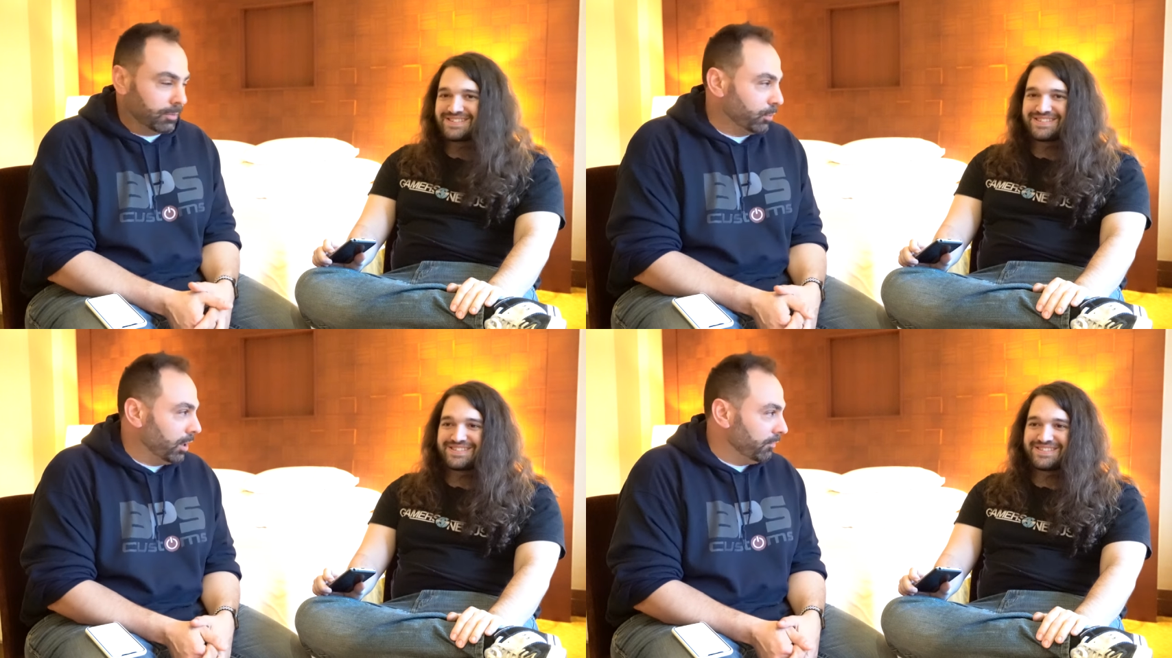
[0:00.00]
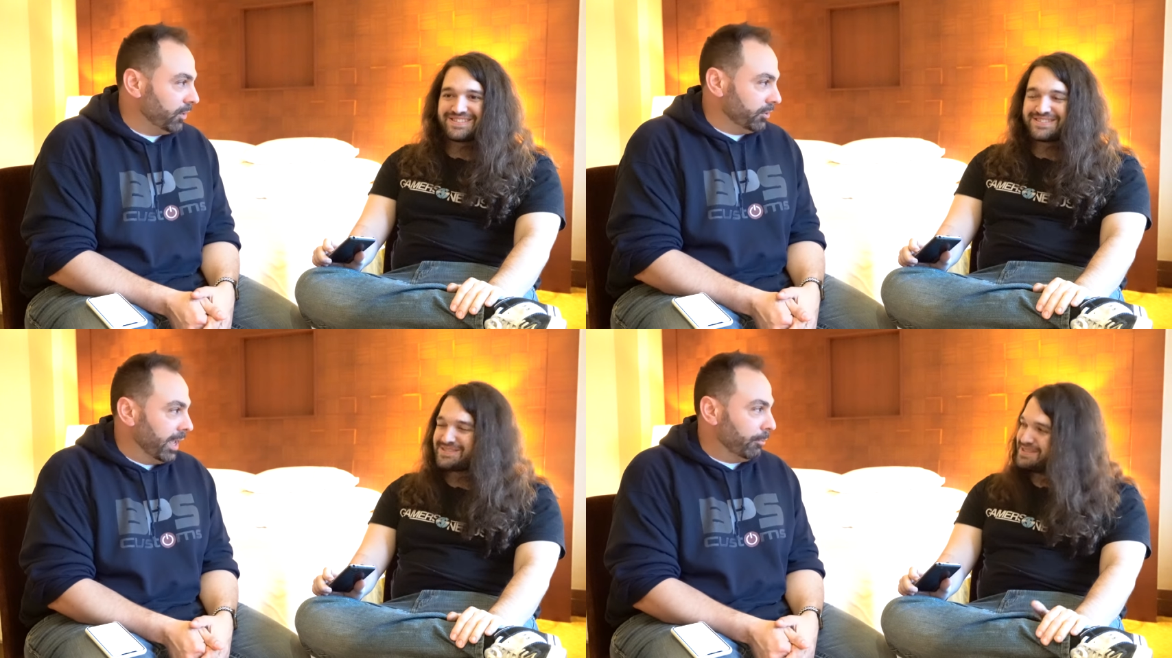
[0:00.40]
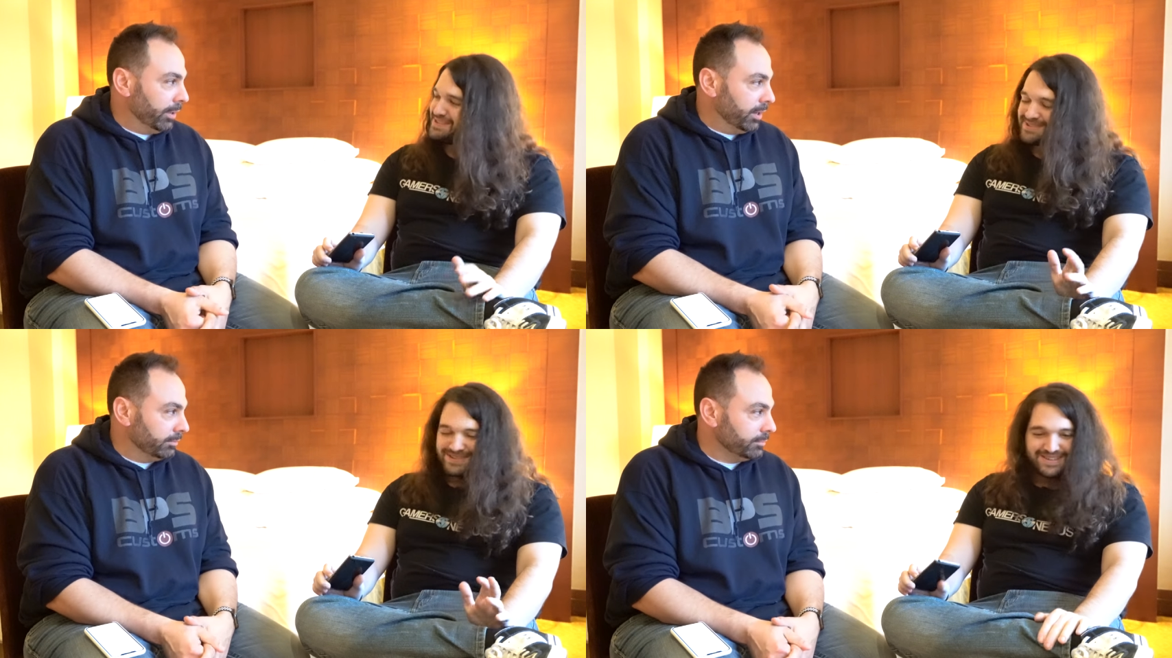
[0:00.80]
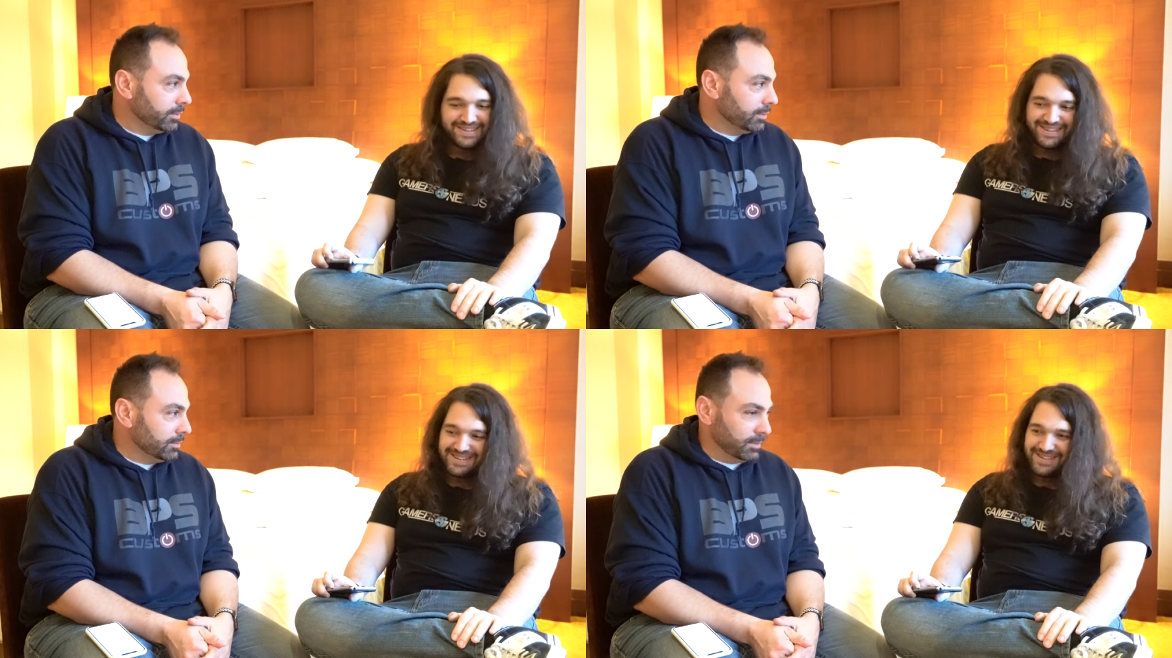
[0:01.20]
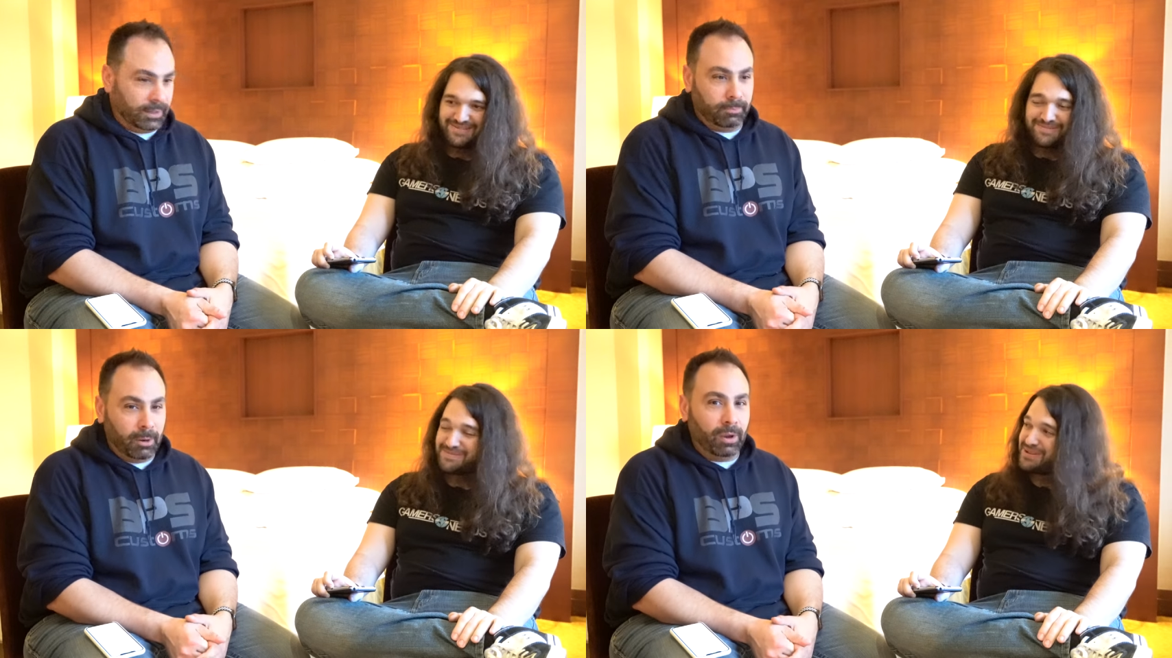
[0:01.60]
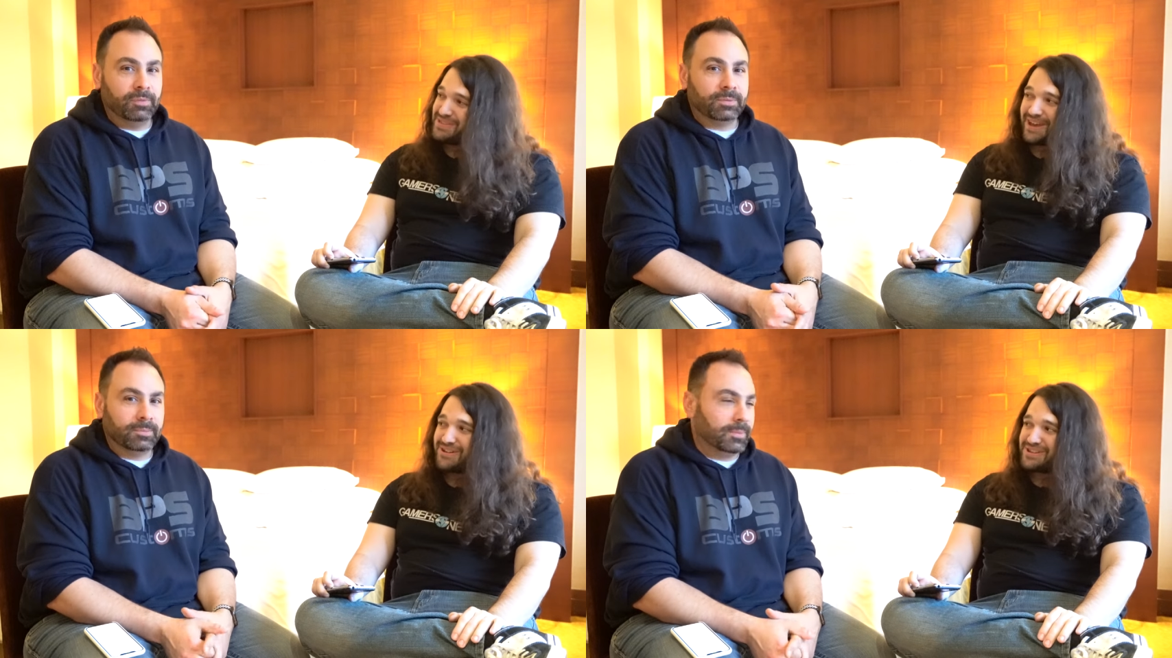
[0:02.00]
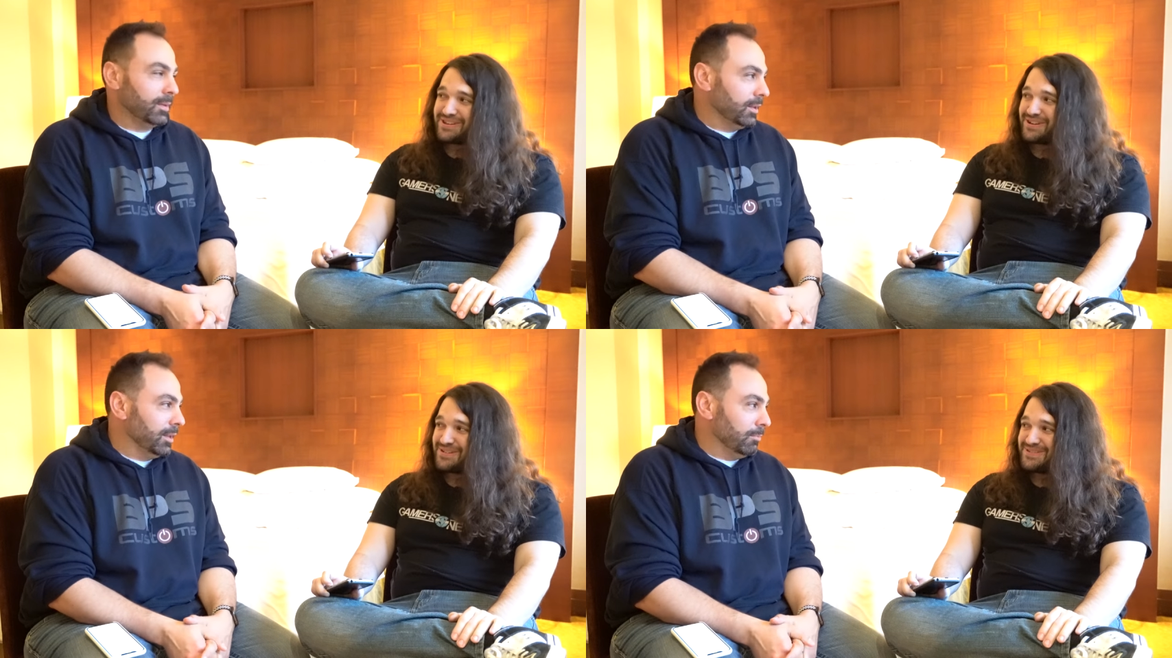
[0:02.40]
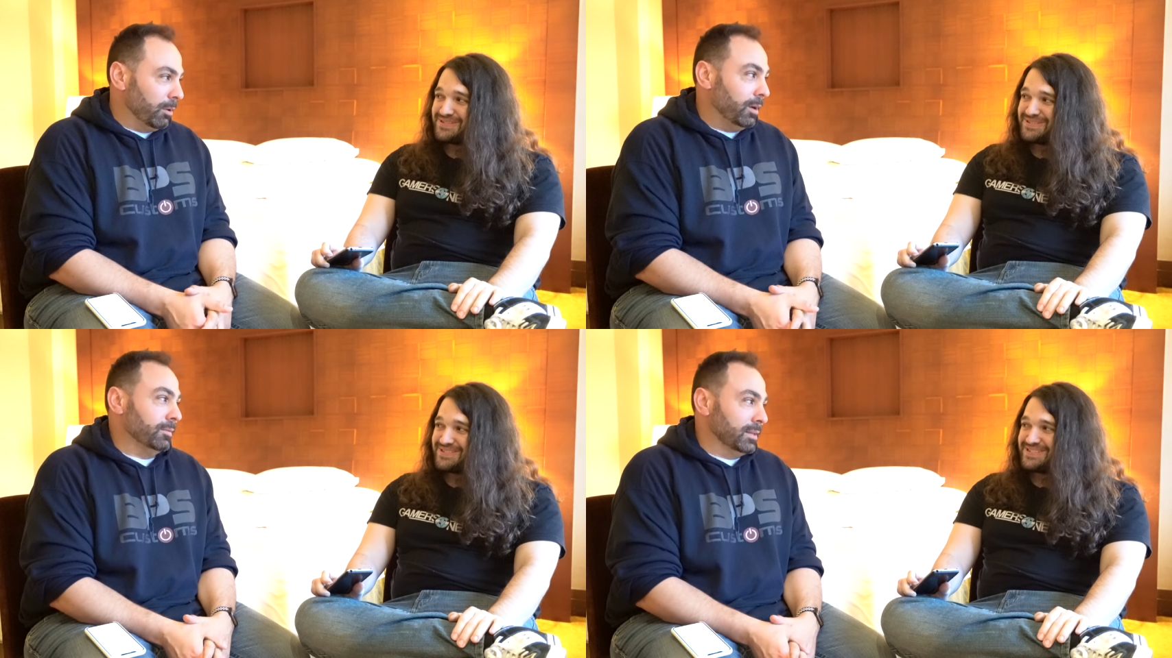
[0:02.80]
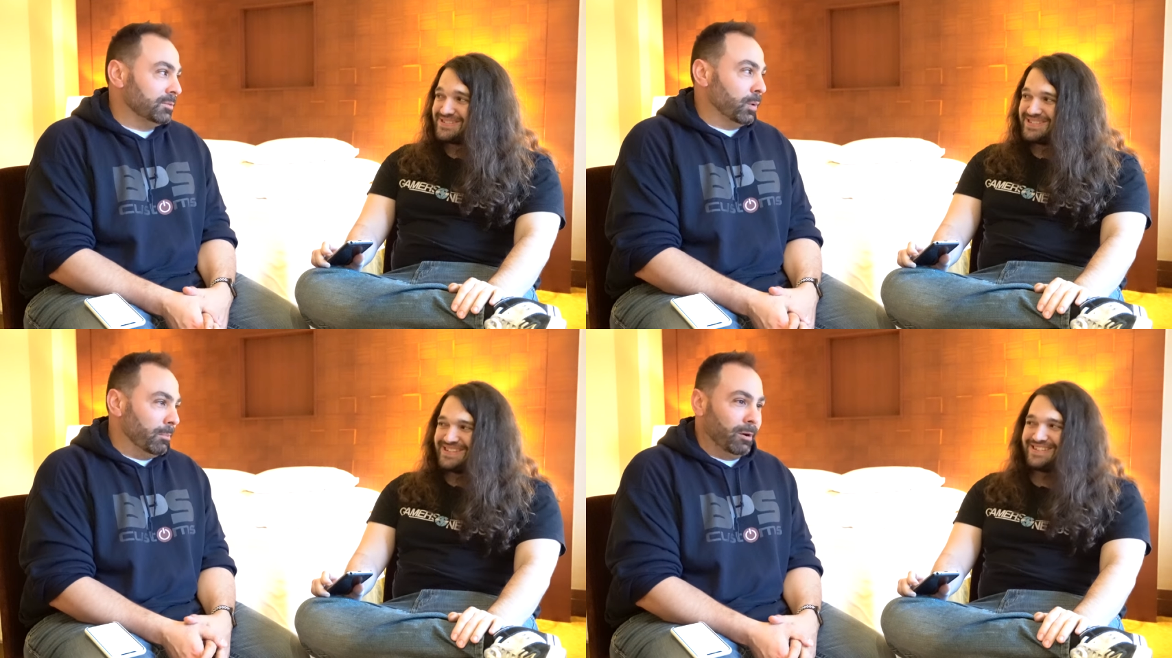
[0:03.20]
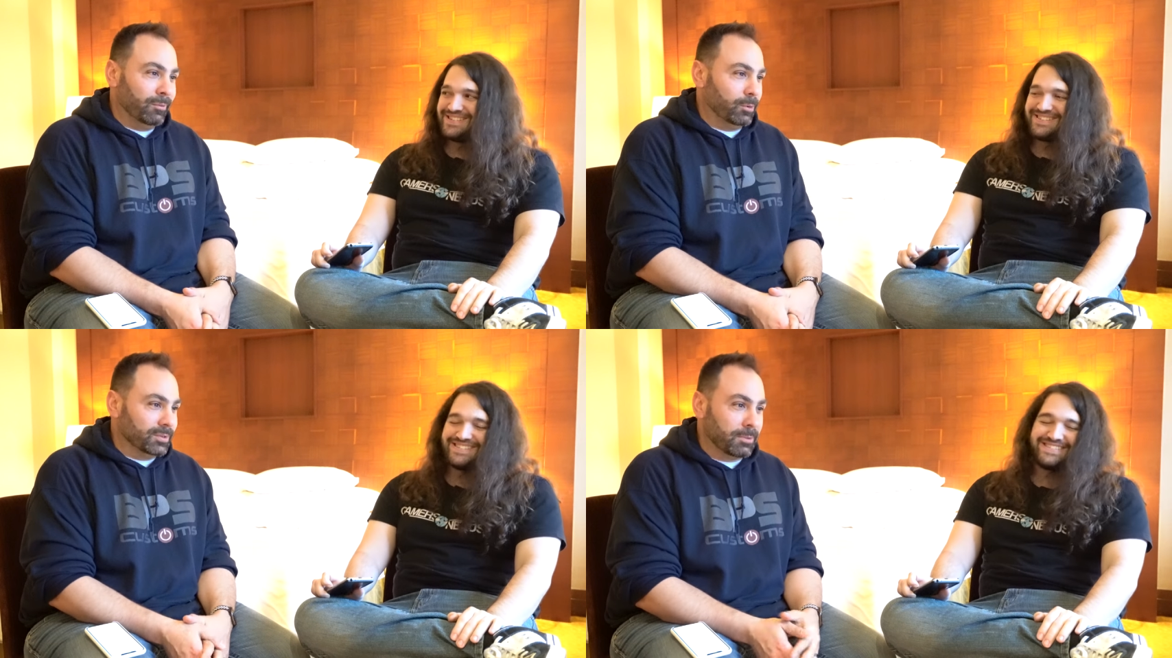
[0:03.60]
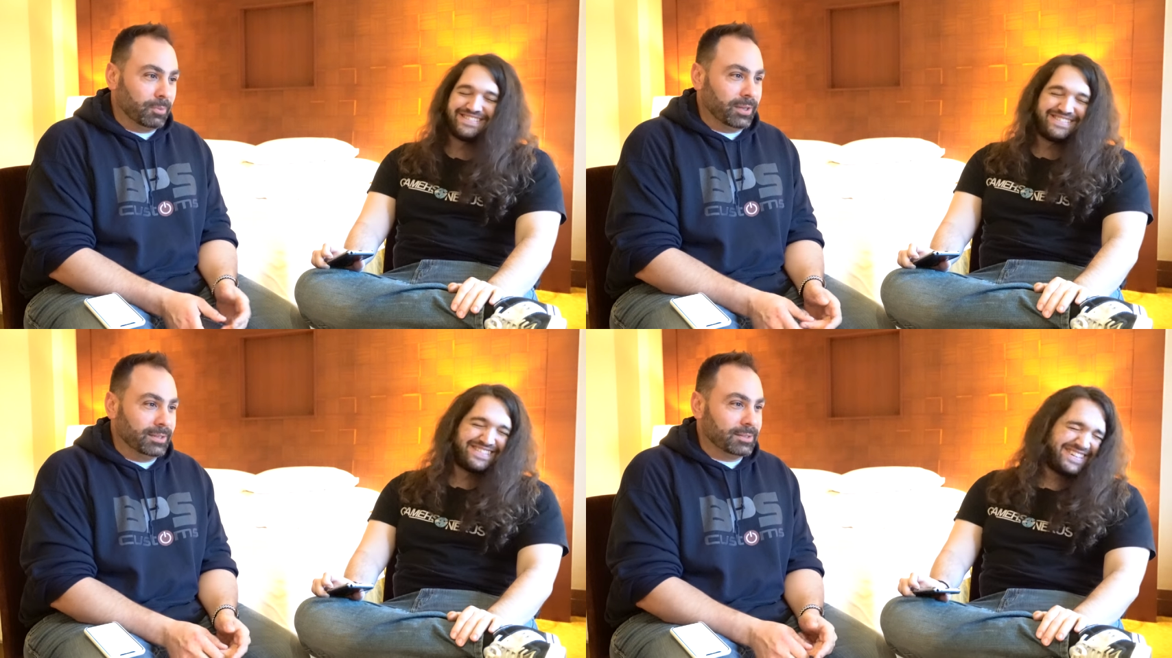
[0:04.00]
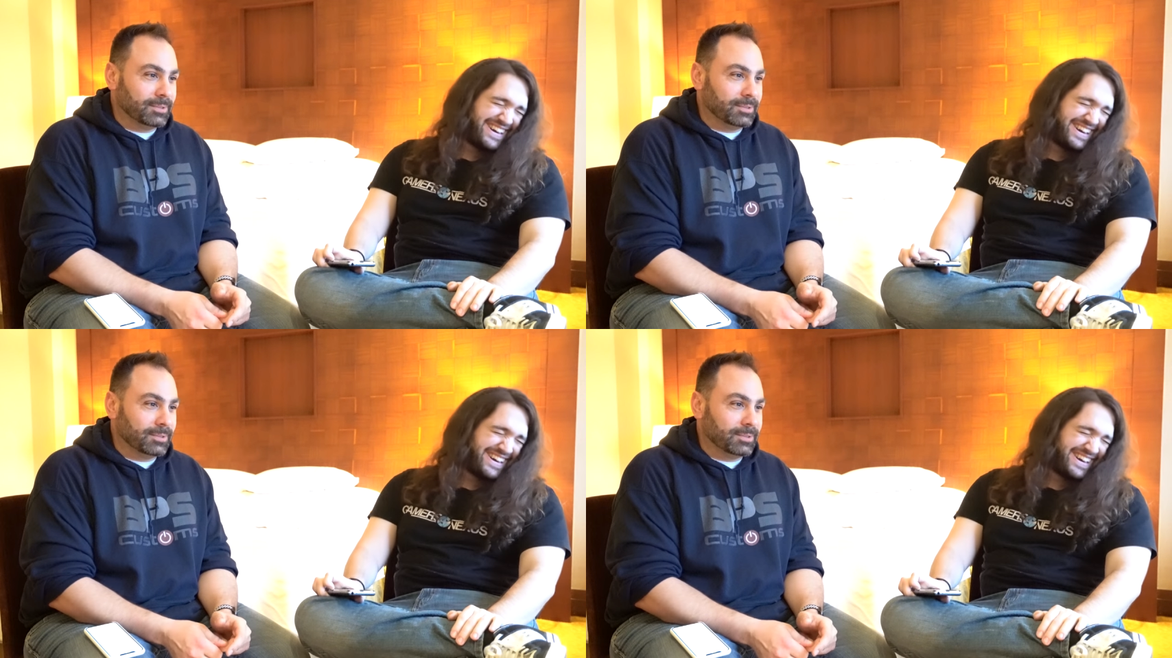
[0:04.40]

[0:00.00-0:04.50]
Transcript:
Speaker 1: Should have probably figured that one out. Uh, my well, now you know. My wife, that's why my wife always complains.